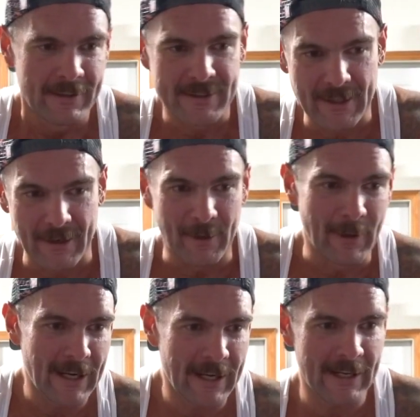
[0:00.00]
So
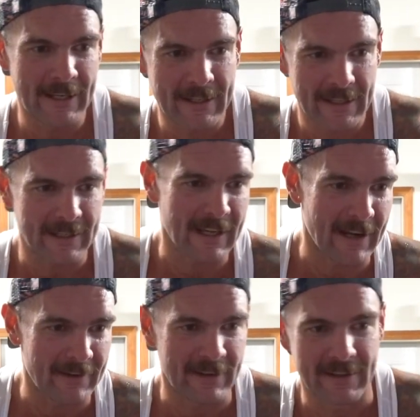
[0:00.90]
it
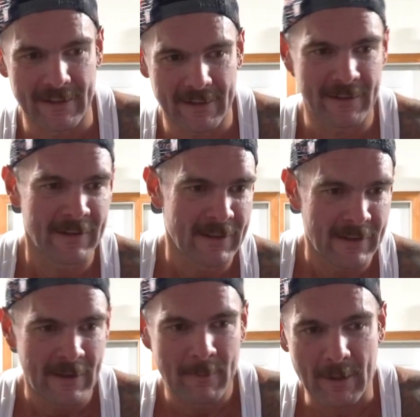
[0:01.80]
counted
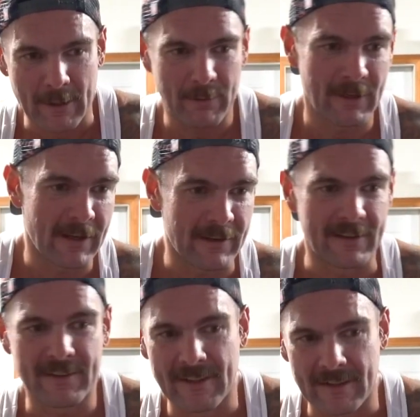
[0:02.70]
my
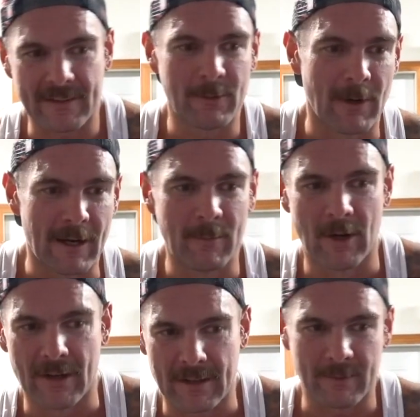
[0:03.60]
360 watt
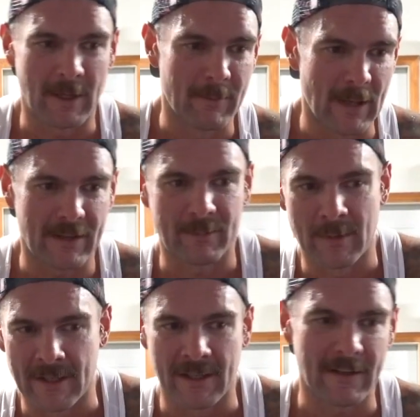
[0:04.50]
mark as my best
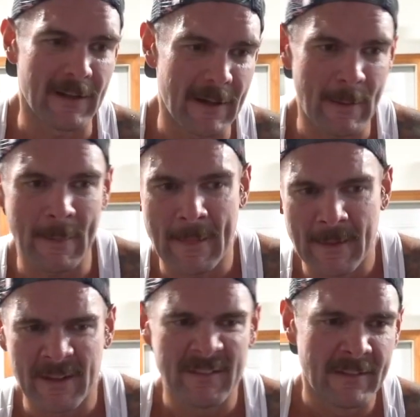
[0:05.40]
minute.
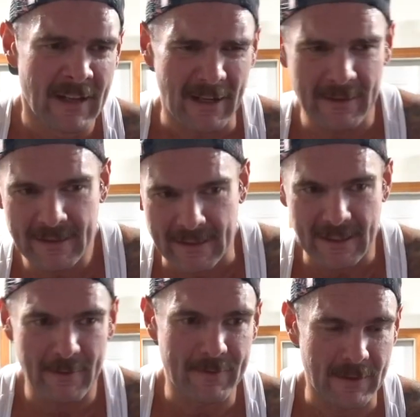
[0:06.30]
I didn't
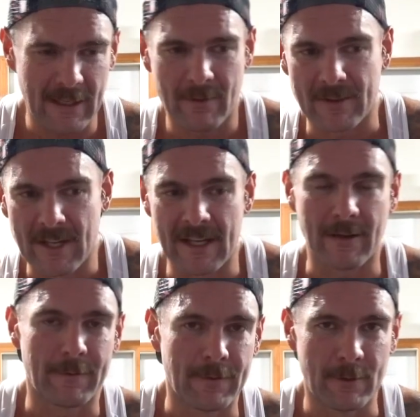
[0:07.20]
give or take
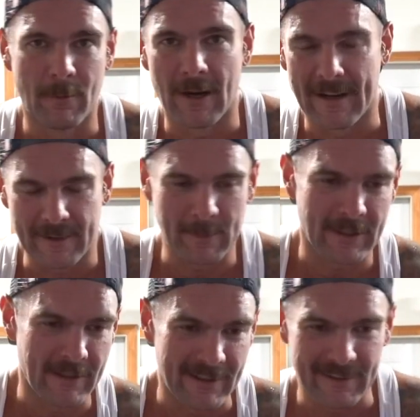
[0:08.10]
a few watts
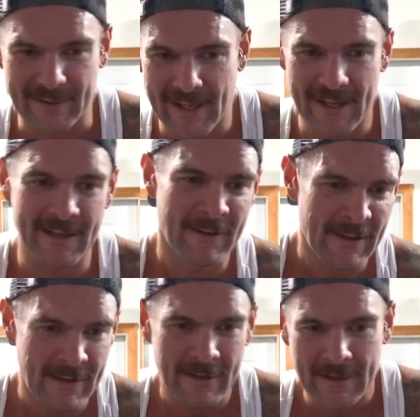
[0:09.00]
because
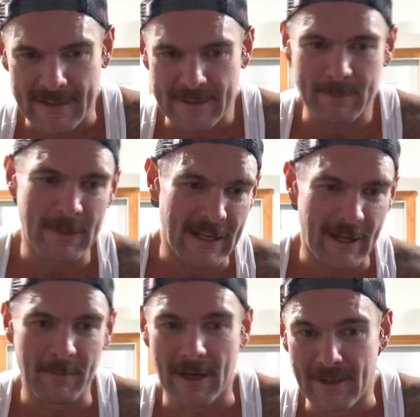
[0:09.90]
it spit
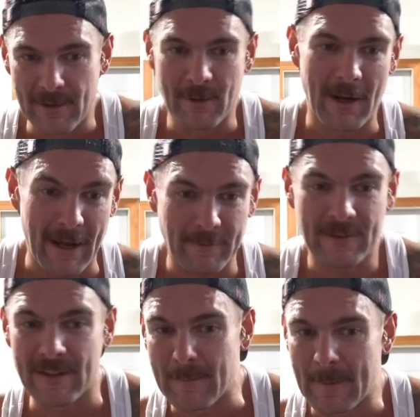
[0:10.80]
out my new
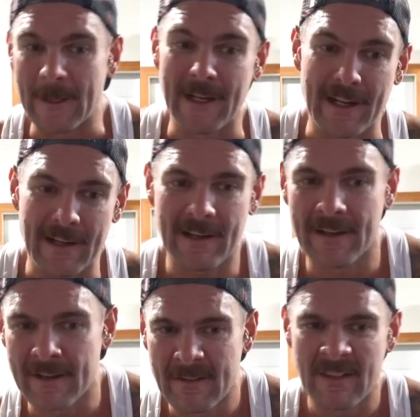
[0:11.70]
FTP
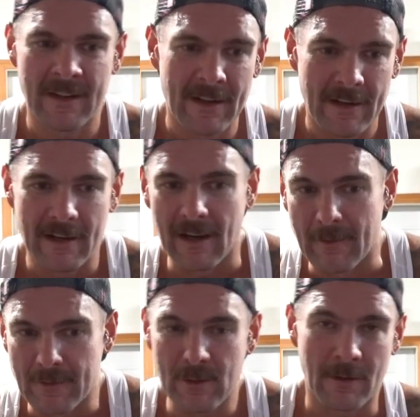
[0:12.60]

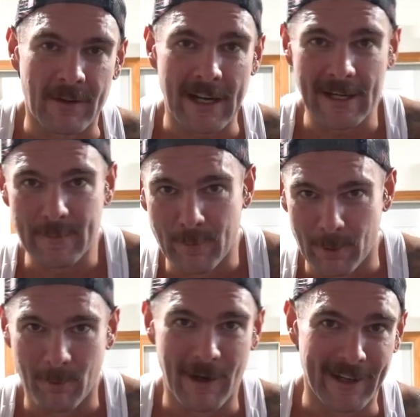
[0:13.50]
of
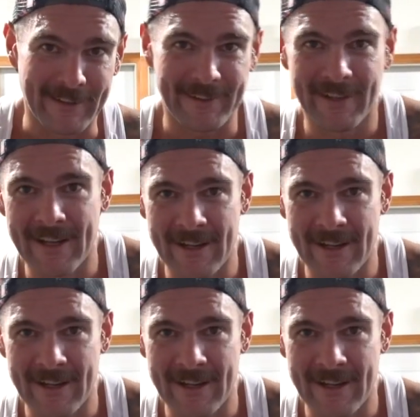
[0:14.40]
284 watts,